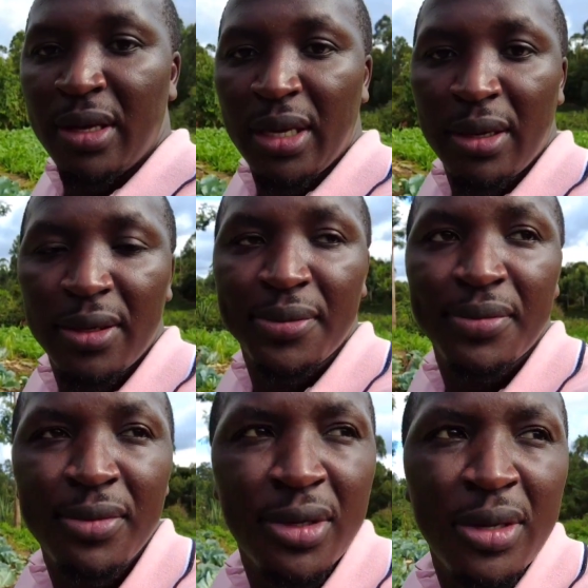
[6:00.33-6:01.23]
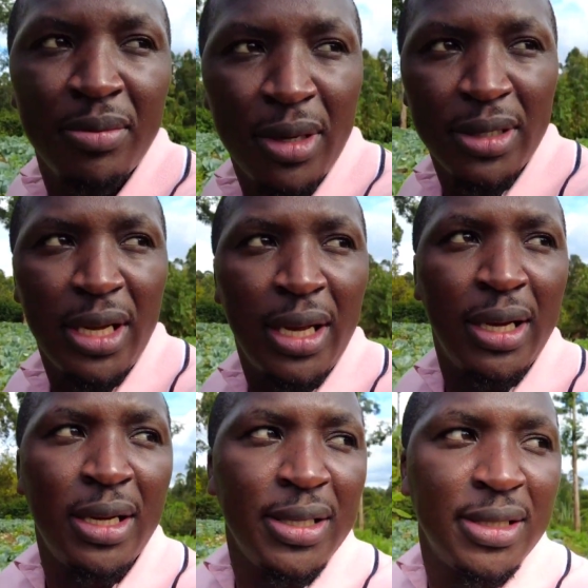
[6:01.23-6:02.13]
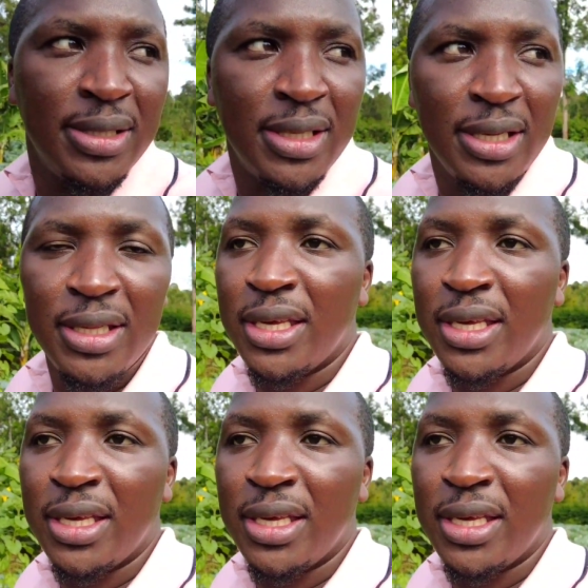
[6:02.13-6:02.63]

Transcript: yeah but i can't say